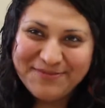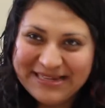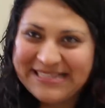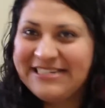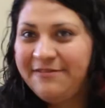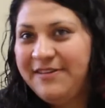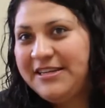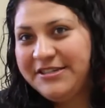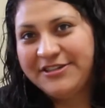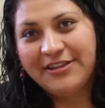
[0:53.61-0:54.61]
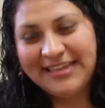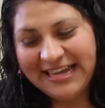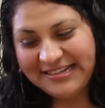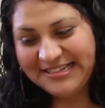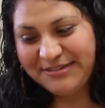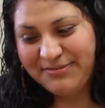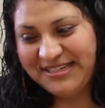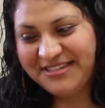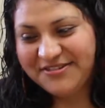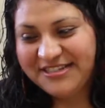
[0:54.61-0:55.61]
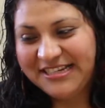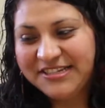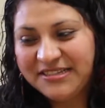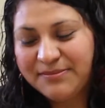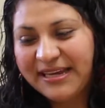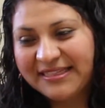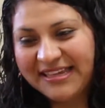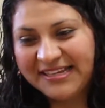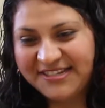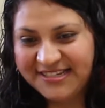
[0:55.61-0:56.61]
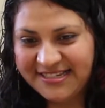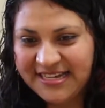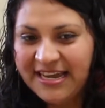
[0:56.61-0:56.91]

because I finished all the edits to my dissertation, but I think just